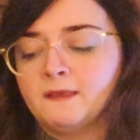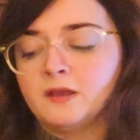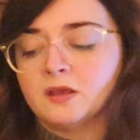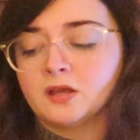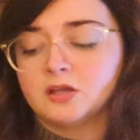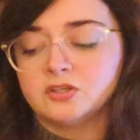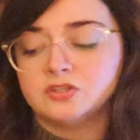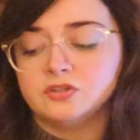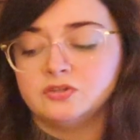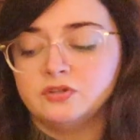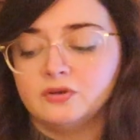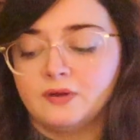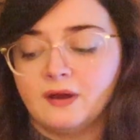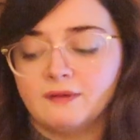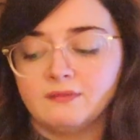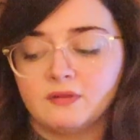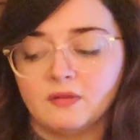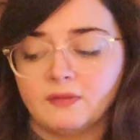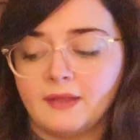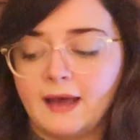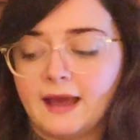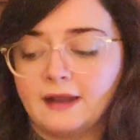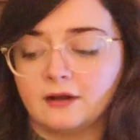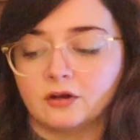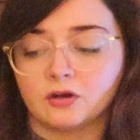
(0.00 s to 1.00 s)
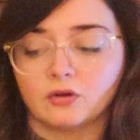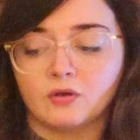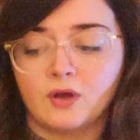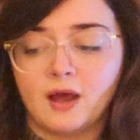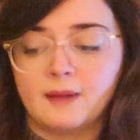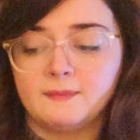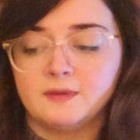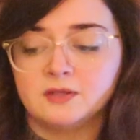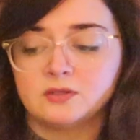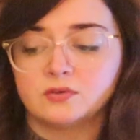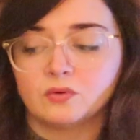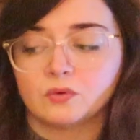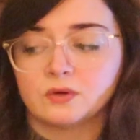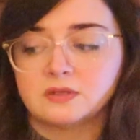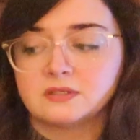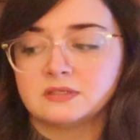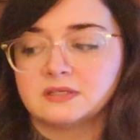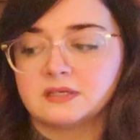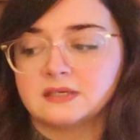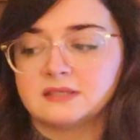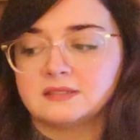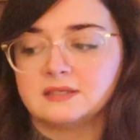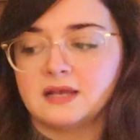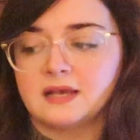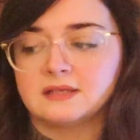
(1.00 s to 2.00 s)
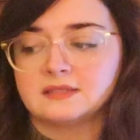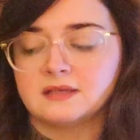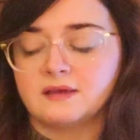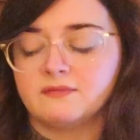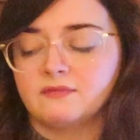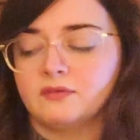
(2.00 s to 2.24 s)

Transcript: Because you do have the ladder, climbing towards success.